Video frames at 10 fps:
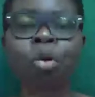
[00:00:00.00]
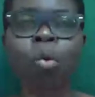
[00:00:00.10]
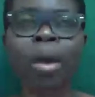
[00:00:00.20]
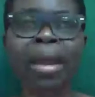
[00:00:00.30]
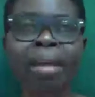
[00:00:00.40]

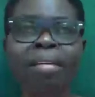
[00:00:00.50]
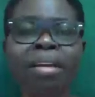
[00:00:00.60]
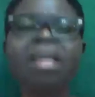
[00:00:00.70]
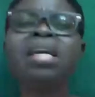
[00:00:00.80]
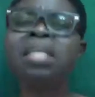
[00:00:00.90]
inquiry.
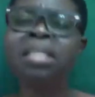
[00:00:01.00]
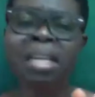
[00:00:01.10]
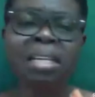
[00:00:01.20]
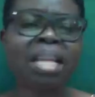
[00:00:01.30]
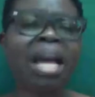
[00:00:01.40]

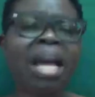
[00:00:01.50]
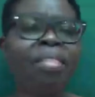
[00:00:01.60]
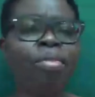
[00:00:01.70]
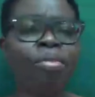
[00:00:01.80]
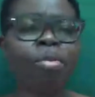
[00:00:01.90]
These are
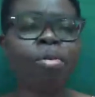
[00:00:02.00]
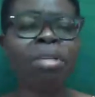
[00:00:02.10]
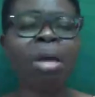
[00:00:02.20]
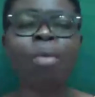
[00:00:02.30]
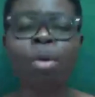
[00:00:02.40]
the two
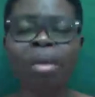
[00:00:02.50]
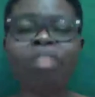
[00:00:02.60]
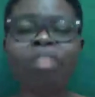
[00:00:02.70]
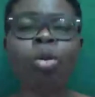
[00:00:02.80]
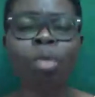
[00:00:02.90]
that we're
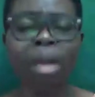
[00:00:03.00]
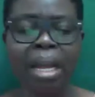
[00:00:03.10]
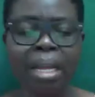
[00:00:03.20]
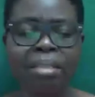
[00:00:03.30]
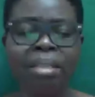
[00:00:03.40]
going to look
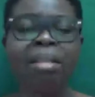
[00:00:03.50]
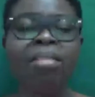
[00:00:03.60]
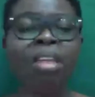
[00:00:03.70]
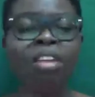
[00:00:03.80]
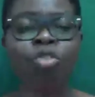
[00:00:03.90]
at
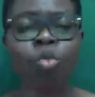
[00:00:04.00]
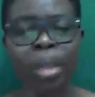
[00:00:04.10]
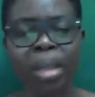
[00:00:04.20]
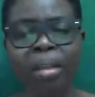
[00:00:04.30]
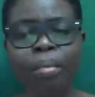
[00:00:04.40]
this
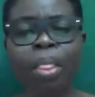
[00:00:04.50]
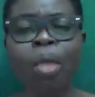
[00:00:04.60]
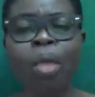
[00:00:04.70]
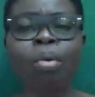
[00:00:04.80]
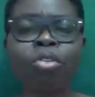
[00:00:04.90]
week.
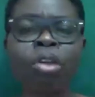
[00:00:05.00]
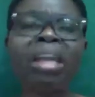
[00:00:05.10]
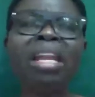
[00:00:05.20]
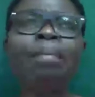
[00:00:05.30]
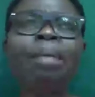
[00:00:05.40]
When we're
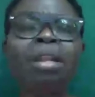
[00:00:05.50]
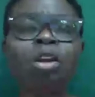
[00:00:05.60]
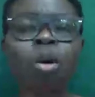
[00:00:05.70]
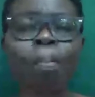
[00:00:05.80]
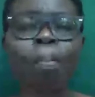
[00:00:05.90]
talking about the
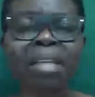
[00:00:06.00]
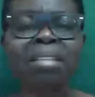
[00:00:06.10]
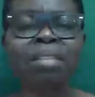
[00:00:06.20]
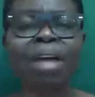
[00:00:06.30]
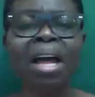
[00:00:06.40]

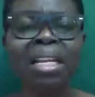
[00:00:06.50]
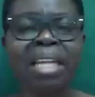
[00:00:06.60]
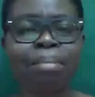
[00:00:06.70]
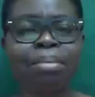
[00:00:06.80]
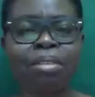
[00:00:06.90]
complexive
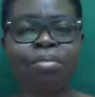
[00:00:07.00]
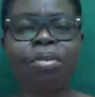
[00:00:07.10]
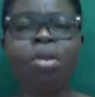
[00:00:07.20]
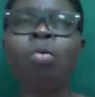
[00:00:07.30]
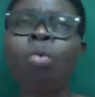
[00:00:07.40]
adaptive,
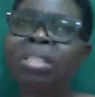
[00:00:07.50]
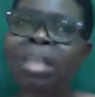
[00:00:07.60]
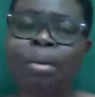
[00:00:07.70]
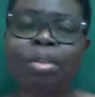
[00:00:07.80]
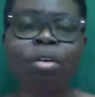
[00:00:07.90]
what
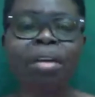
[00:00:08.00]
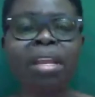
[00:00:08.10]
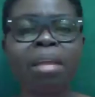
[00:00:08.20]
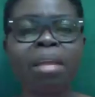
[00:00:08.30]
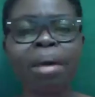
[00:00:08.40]
are we
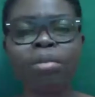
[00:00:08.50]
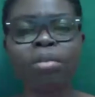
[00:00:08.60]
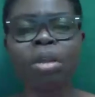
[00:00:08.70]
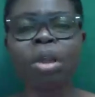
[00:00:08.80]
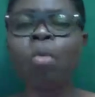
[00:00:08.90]
talking
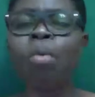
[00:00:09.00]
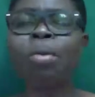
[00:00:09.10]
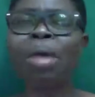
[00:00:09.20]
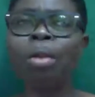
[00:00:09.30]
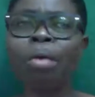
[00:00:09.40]
about?
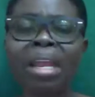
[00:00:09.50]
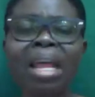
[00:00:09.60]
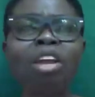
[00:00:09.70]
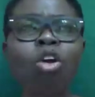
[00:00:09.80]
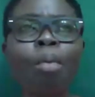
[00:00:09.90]
When we are looking
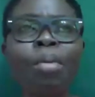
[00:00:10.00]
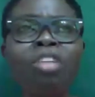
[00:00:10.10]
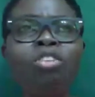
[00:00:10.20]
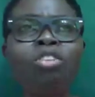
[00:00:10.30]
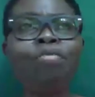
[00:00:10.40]
at the
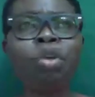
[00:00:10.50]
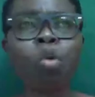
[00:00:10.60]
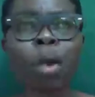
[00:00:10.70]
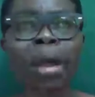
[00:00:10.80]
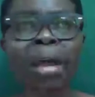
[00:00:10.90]
community of
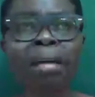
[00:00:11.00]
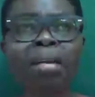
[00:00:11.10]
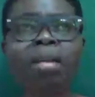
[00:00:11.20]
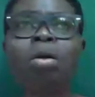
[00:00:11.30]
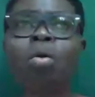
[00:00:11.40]
inquiry,